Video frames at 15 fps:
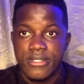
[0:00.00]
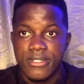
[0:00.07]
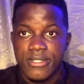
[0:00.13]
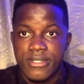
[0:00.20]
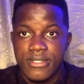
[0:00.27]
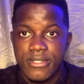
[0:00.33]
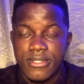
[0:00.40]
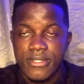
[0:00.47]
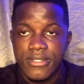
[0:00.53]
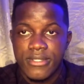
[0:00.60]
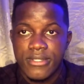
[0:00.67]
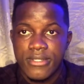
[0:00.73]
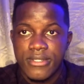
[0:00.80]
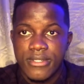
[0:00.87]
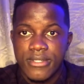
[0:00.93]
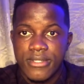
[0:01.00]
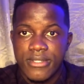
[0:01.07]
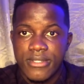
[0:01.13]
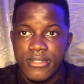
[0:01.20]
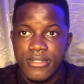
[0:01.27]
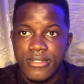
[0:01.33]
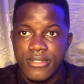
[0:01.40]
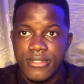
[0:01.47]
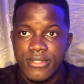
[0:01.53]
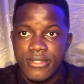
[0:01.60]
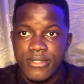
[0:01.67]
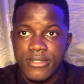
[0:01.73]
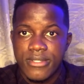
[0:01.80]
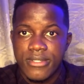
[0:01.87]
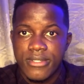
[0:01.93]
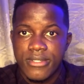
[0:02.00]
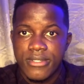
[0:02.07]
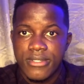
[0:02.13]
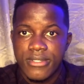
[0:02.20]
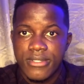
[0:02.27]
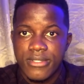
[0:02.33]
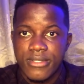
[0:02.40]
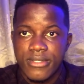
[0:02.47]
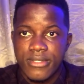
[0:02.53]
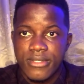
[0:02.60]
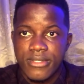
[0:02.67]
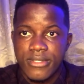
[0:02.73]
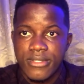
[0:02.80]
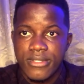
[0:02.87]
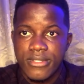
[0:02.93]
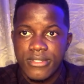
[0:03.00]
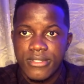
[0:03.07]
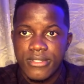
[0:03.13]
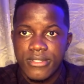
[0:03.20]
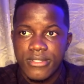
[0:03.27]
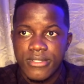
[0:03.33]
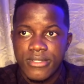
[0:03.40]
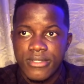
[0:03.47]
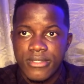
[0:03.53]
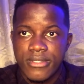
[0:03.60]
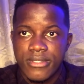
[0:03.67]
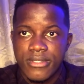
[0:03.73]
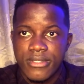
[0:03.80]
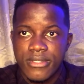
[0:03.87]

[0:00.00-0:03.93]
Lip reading: Nothing is said.